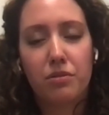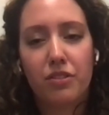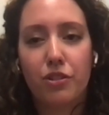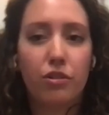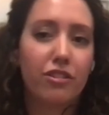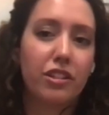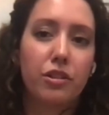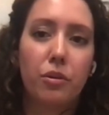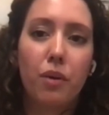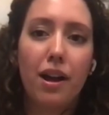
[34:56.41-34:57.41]
if you already
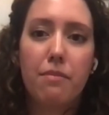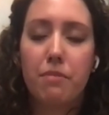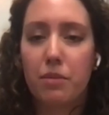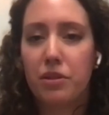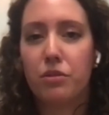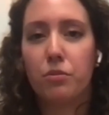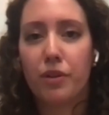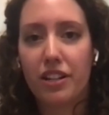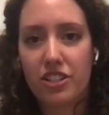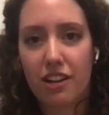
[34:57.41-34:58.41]
know web, maybe you
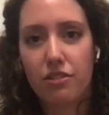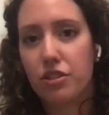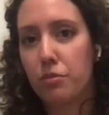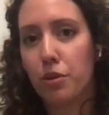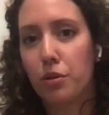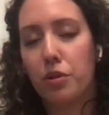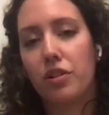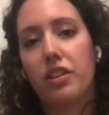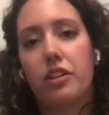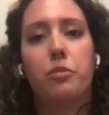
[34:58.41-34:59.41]
branch out into mobile
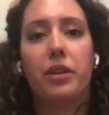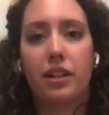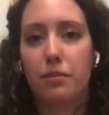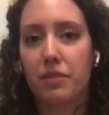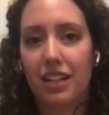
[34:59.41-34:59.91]
and then you become